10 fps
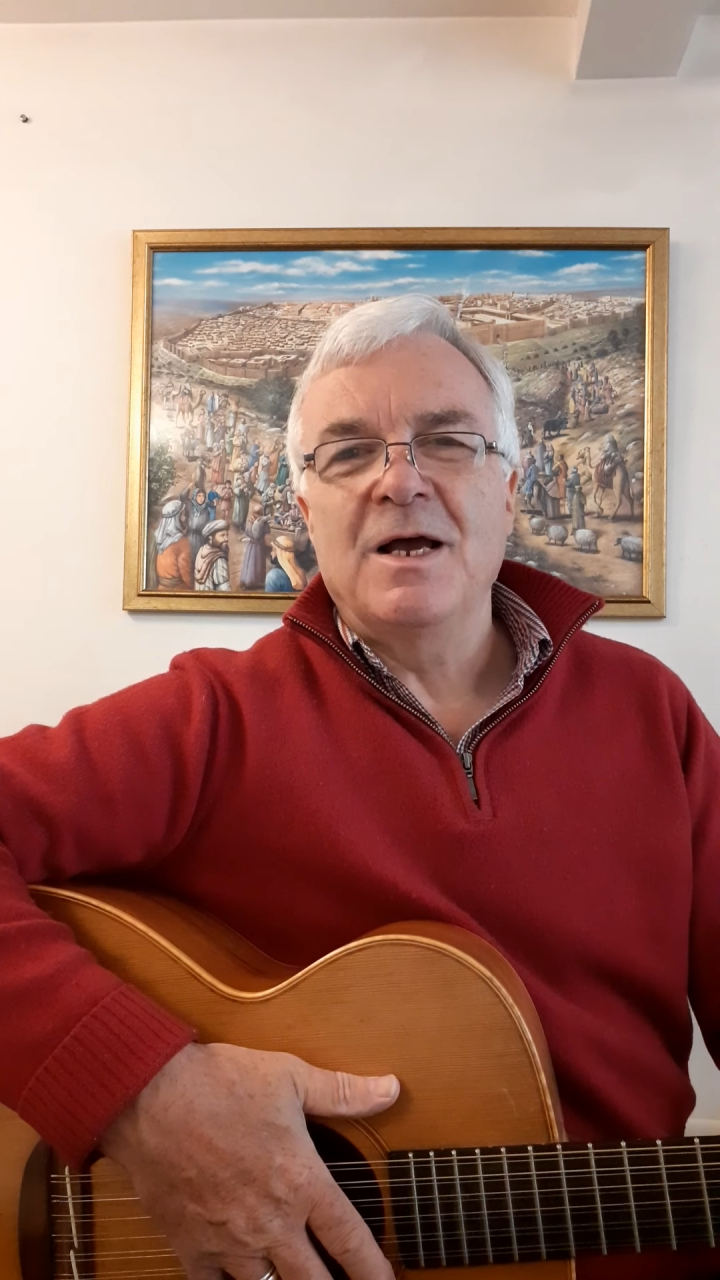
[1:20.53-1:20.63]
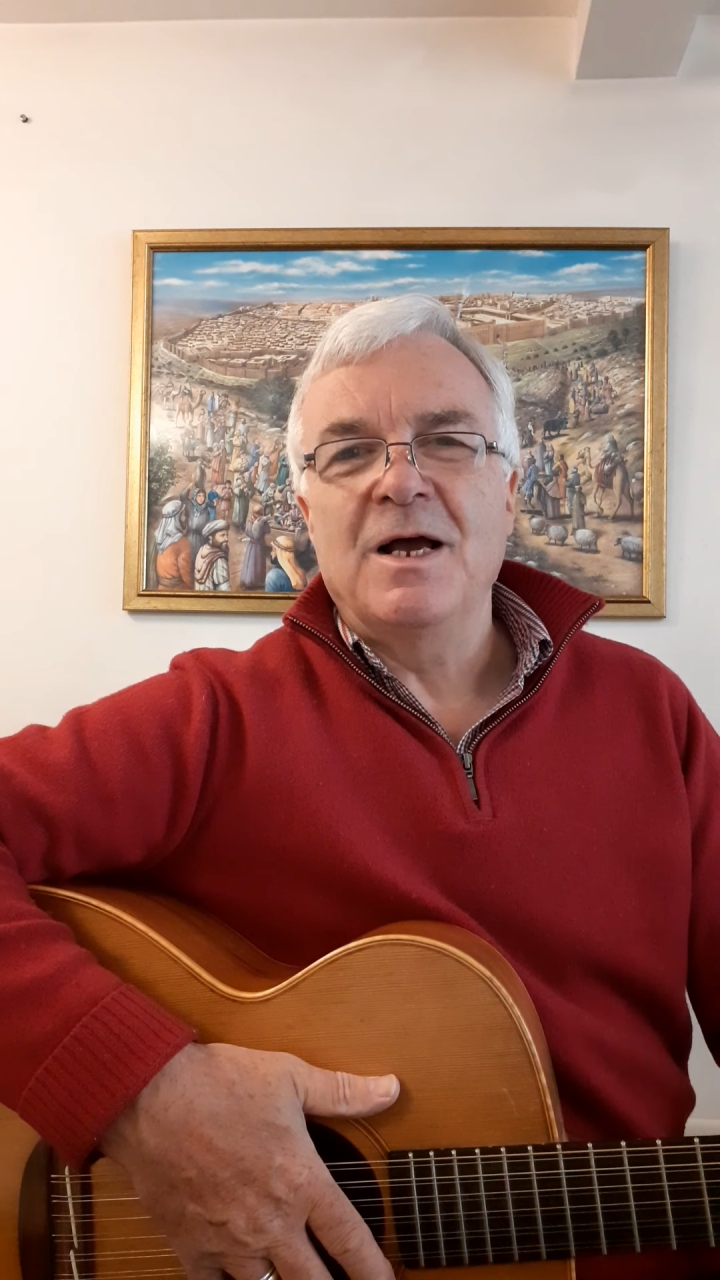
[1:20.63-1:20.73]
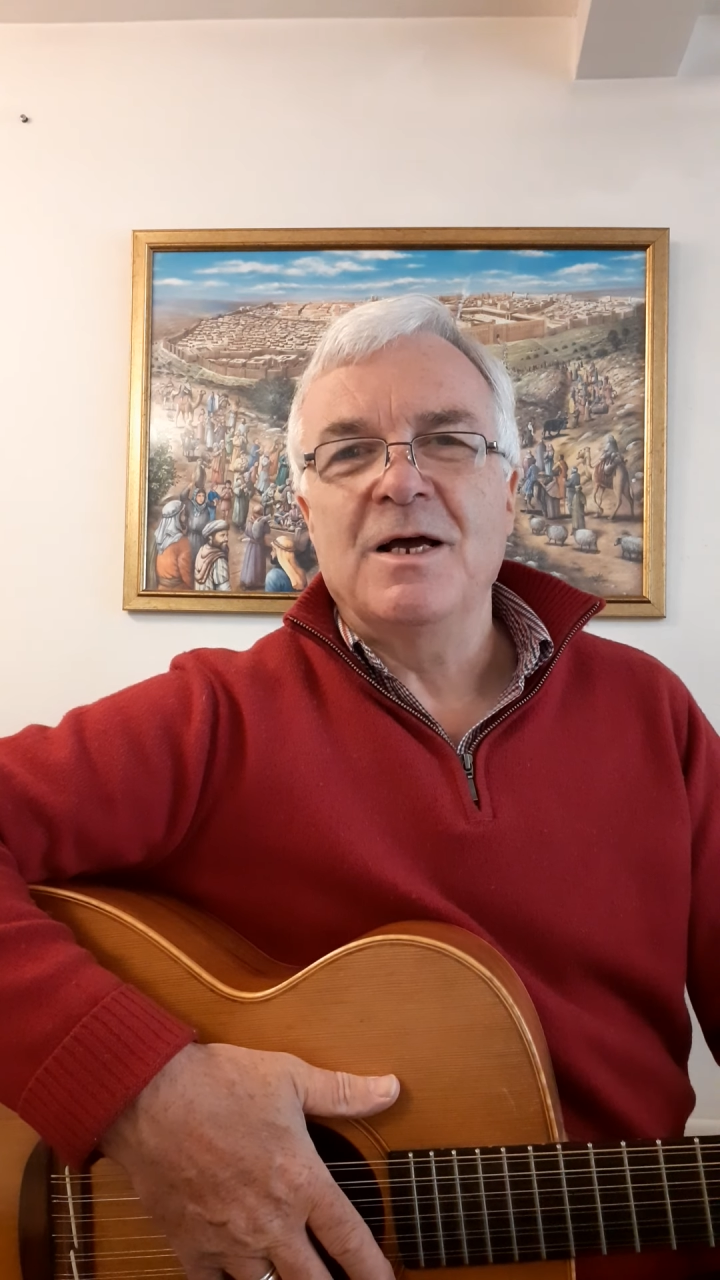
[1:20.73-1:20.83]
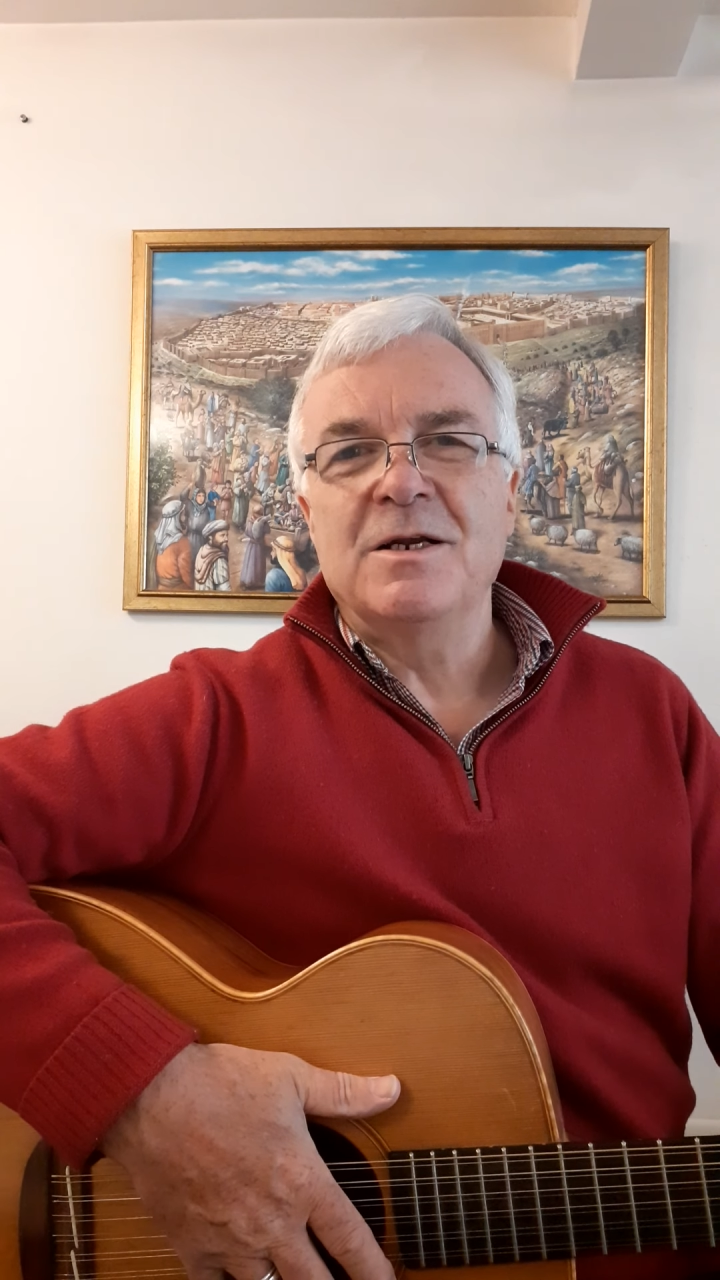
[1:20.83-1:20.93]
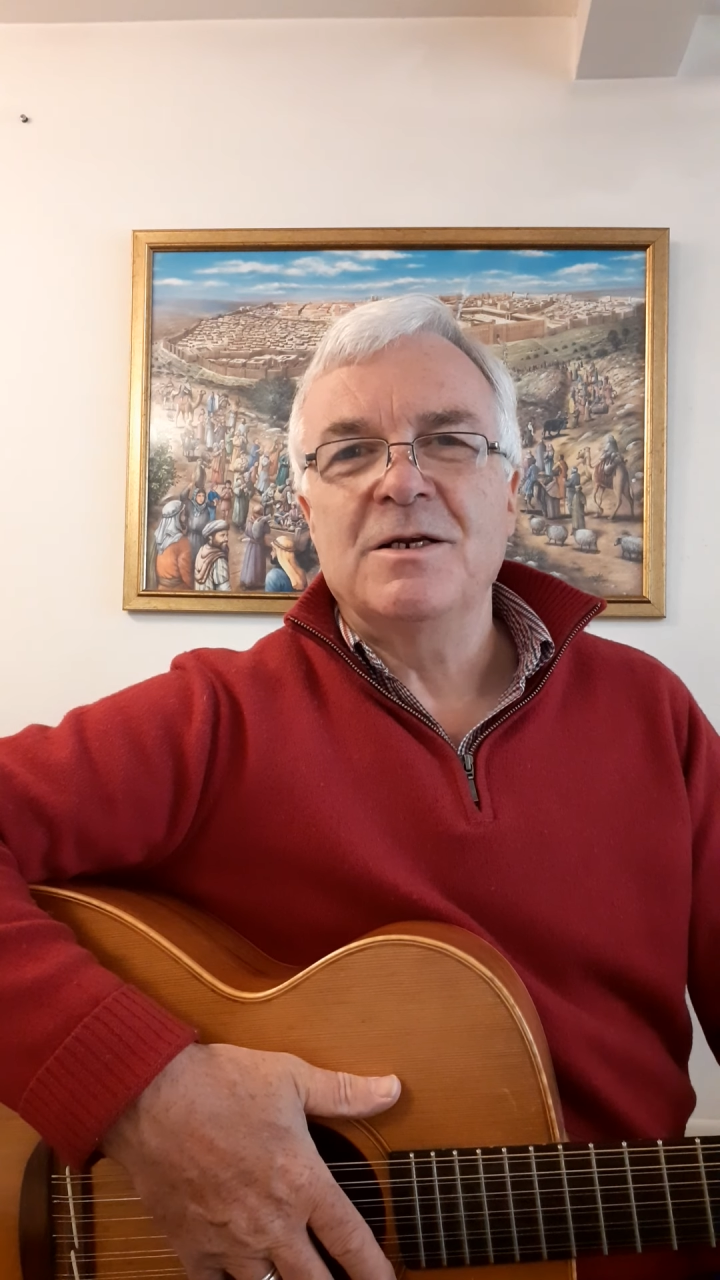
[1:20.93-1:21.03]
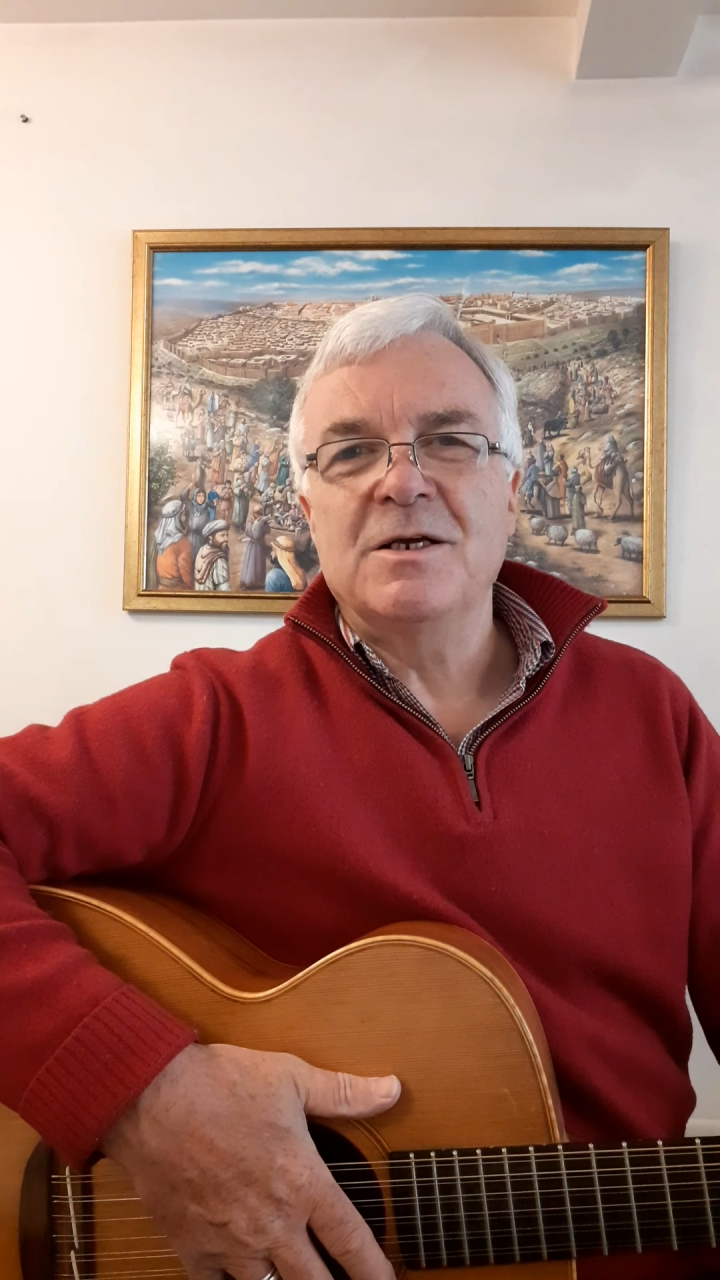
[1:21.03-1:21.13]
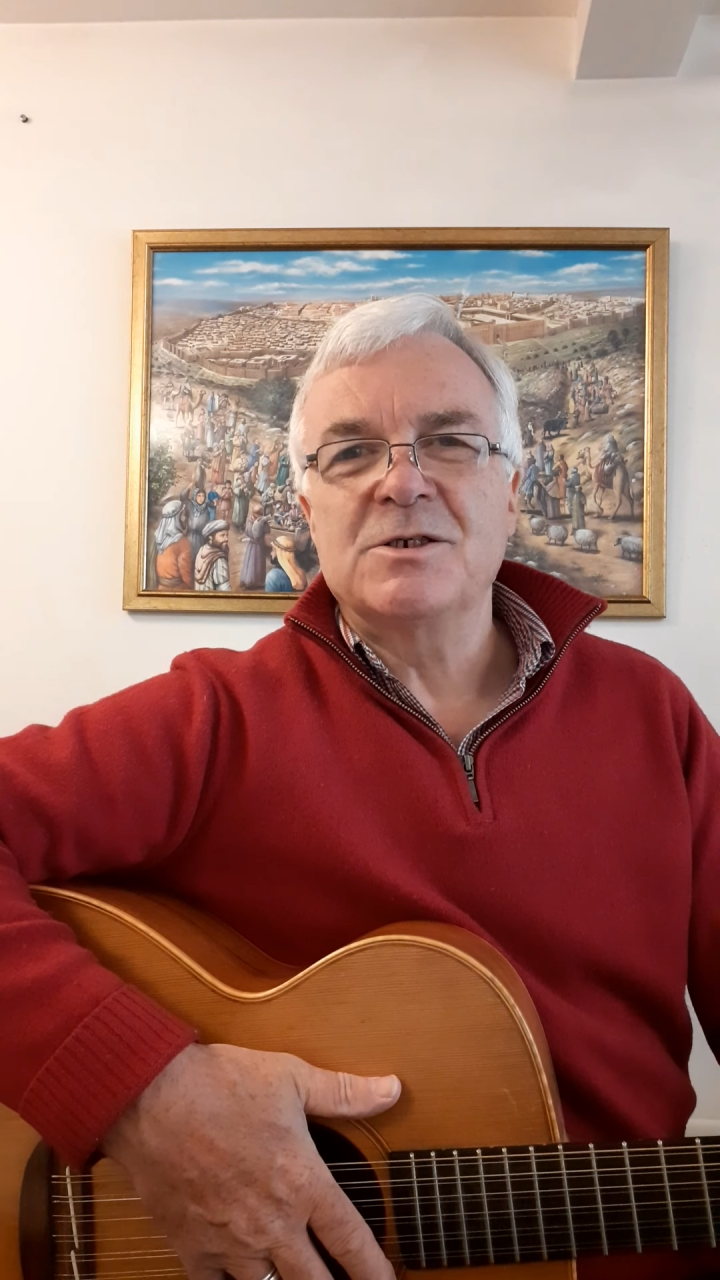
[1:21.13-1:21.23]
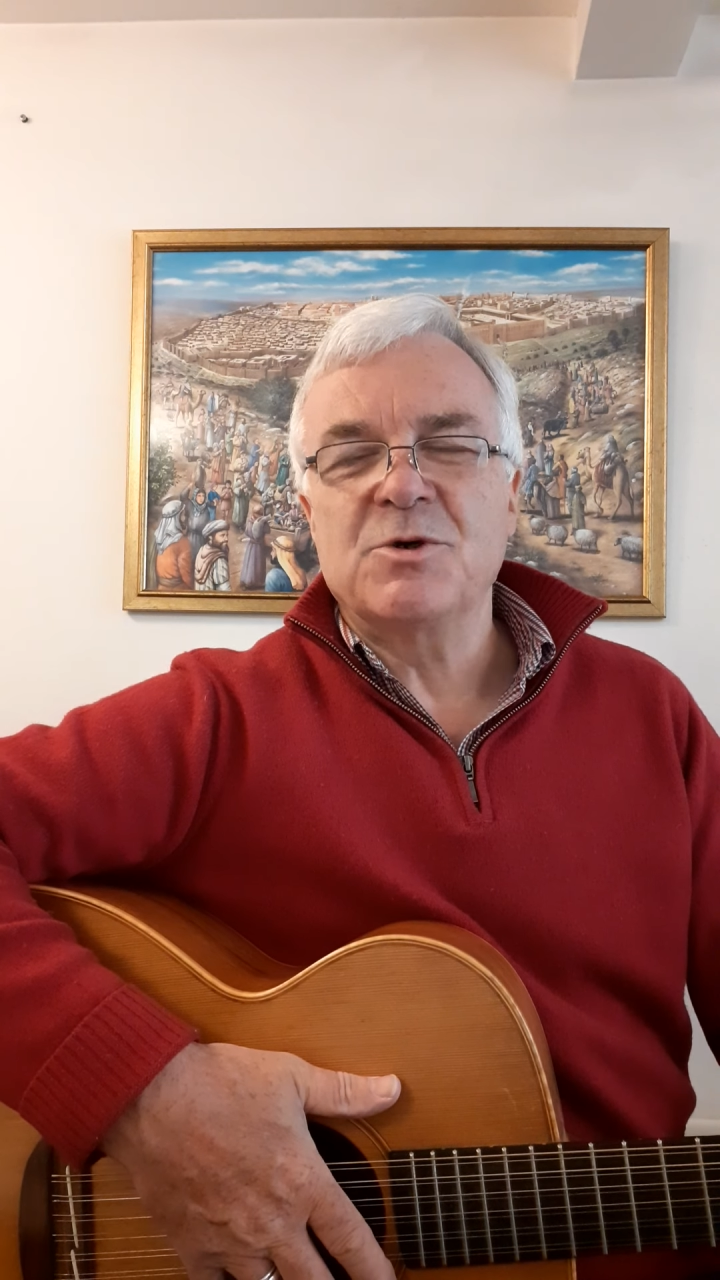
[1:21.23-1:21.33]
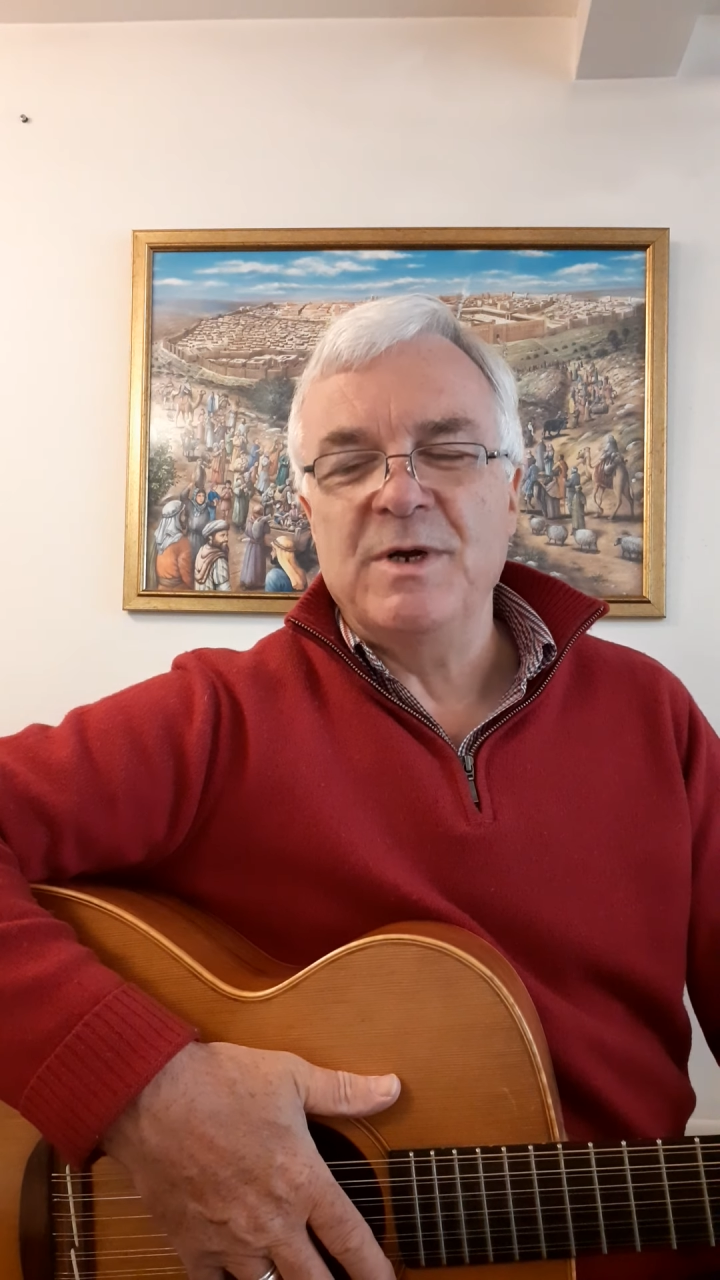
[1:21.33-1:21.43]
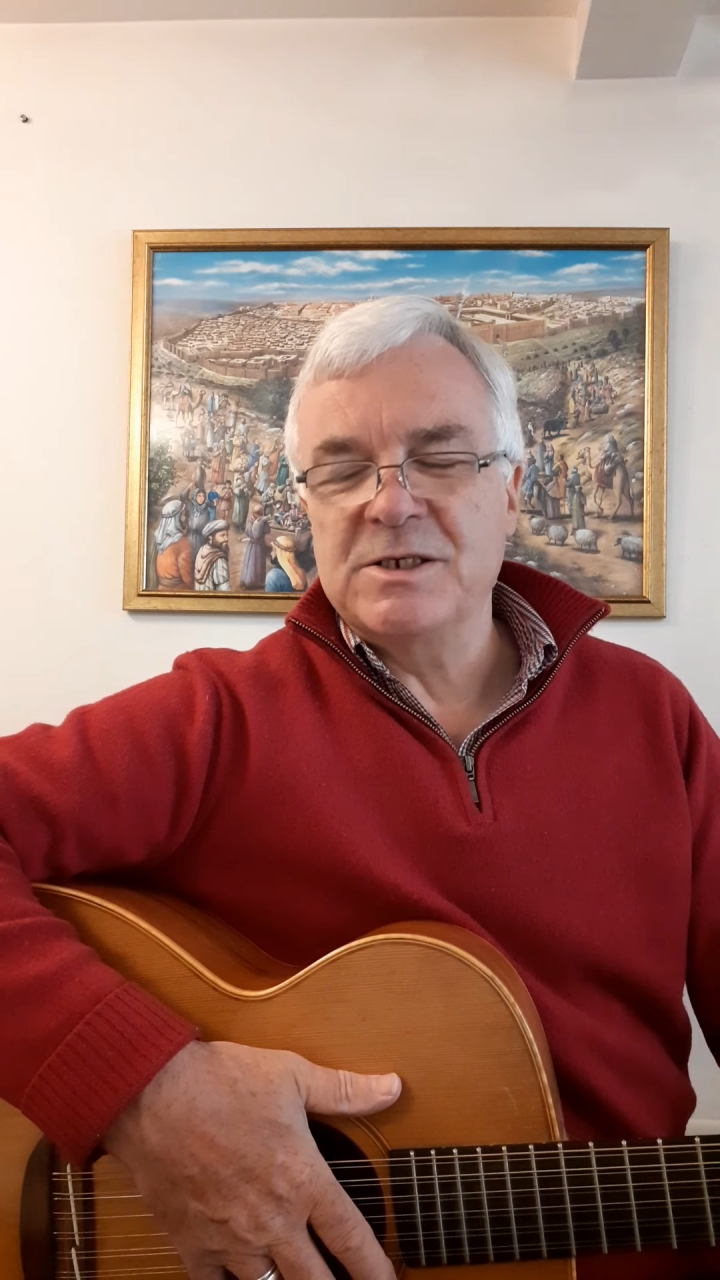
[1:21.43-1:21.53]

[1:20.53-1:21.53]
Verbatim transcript: And so